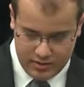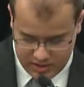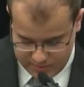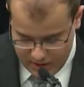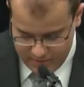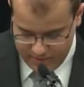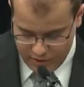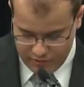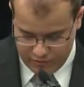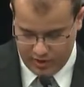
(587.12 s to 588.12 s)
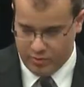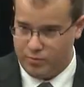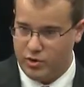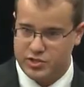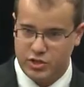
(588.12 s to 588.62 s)
Despite very frequent
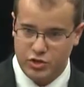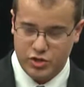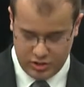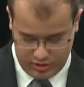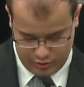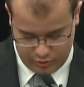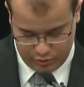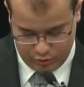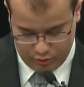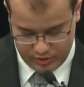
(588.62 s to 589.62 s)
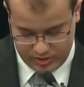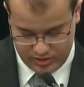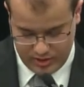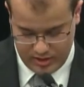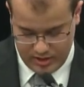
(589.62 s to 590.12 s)
prosecution in local courts,
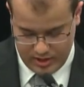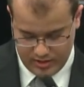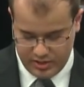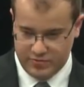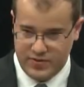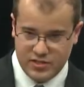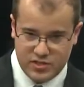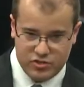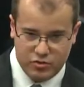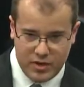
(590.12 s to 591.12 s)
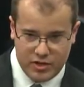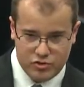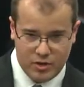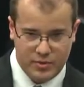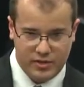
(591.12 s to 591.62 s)
these offences remain
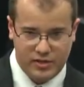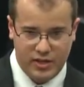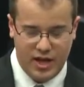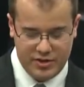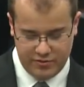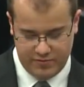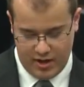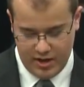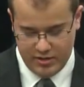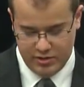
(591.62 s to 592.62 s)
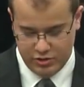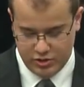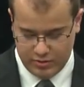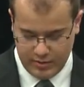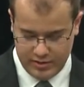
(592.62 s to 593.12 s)
troublingly undefined in New
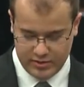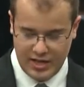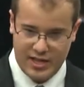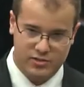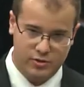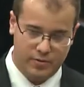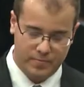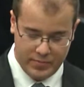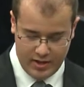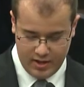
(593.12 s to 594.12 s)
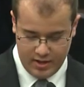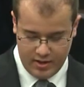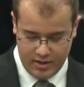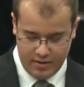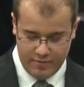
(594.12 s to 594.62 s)
South Wales case law.
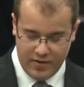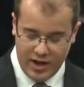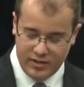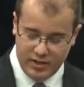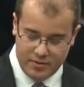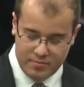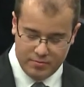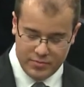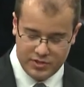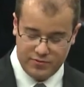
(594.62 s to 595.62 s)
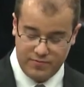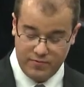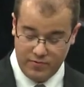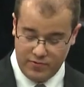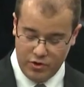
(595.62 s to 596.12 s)
Finally, Ms.
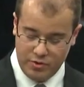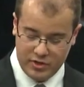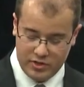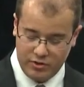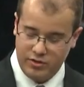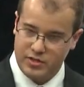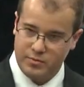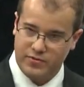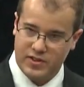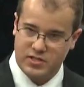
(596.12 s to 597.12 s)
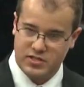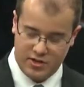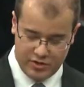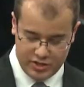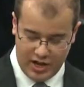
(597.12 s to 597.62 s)
Fiona MacDonald and Professor
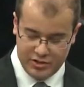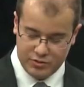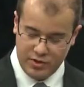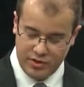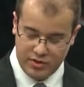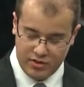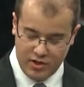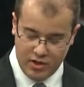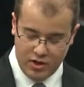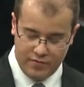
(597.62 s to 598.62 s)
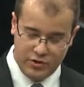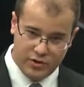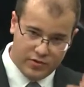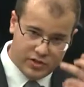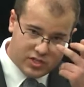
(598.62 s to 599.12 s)
Sarah Charlesworth of the
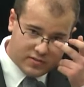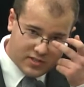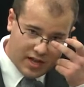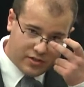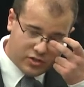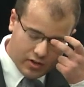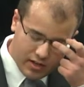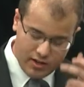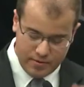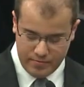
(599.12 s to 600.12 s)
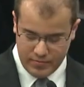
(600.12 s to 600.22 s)
University of South Australia